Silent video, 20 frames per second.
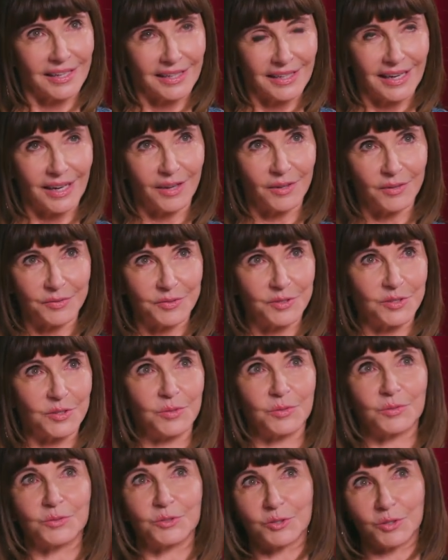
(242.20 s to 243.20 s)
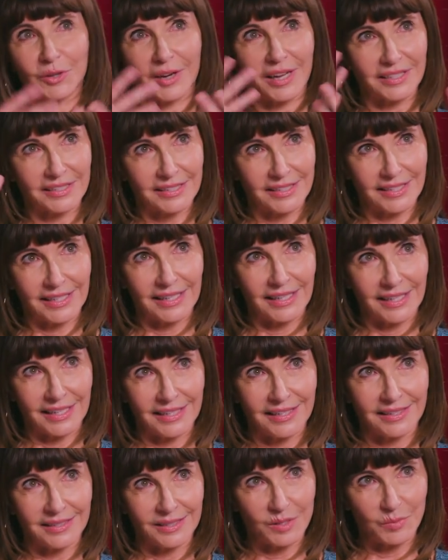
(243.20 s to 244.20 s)
in an elf suit and trying to
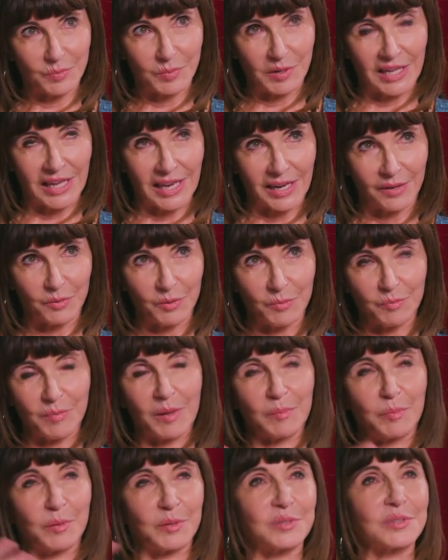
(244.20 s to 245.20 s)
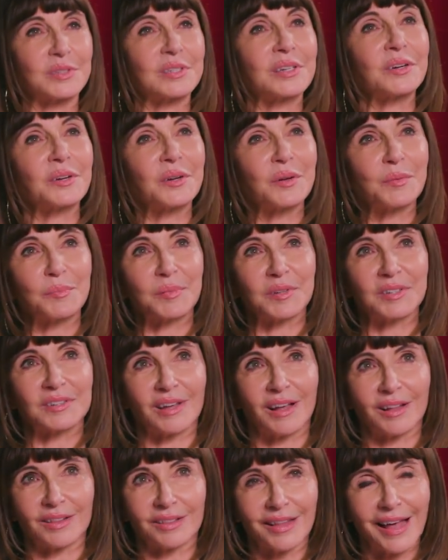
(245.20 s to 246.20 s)
eat spaghetti with maple syrup and
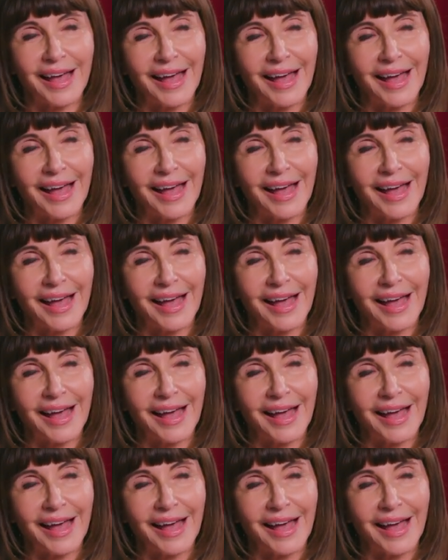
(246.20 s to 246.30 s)
not